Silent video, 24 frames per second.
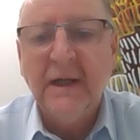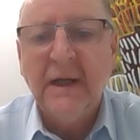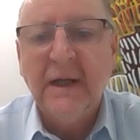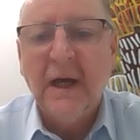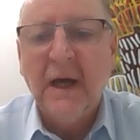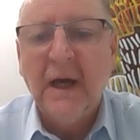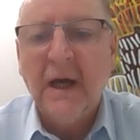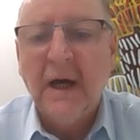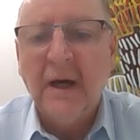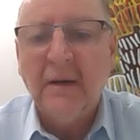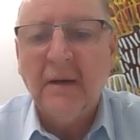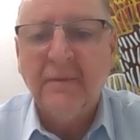
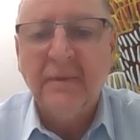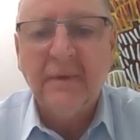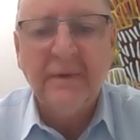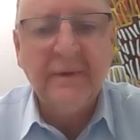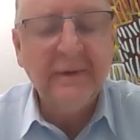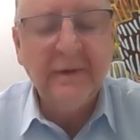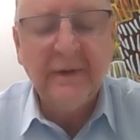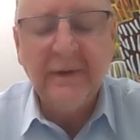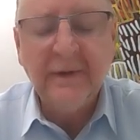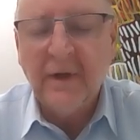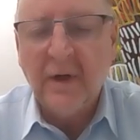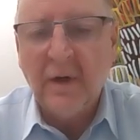
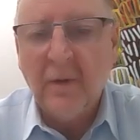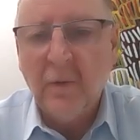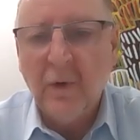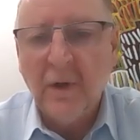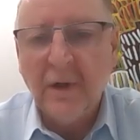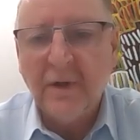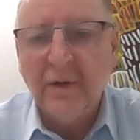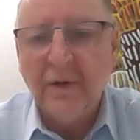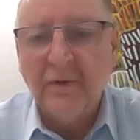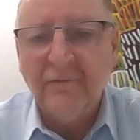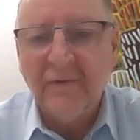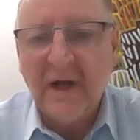you know,
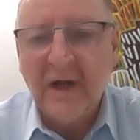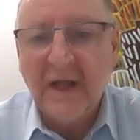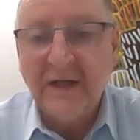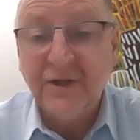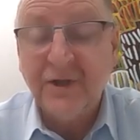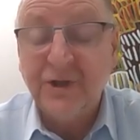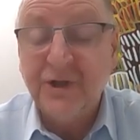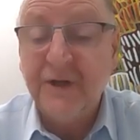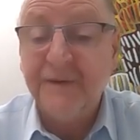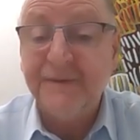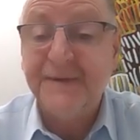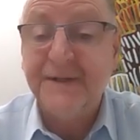work on
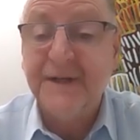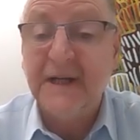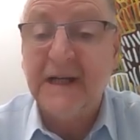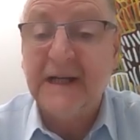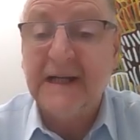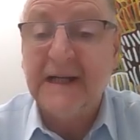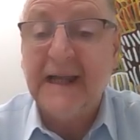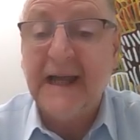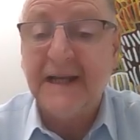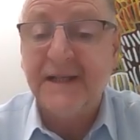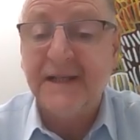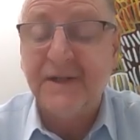relationships,
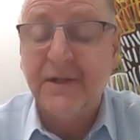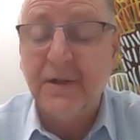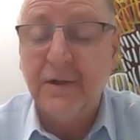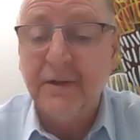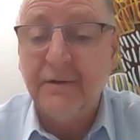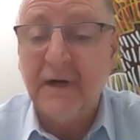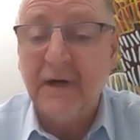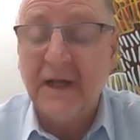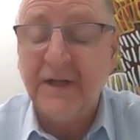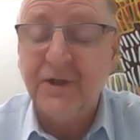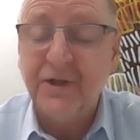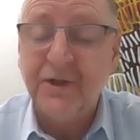particularly external
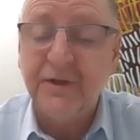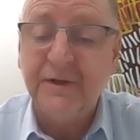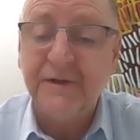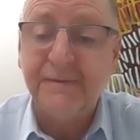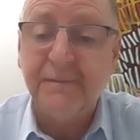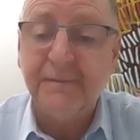relationships,